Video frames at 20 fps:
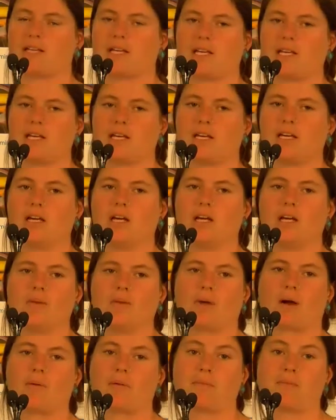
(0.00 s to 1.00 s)
He
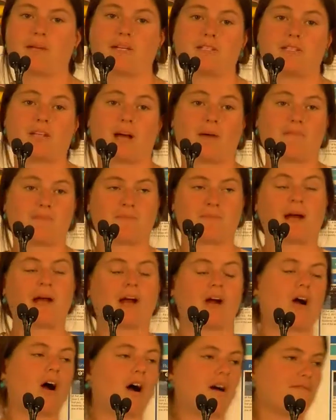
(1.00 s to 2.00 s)
probably stops by
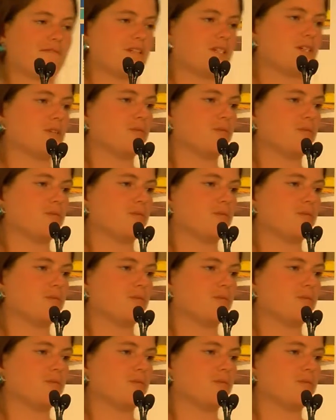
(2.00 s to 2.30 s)
our office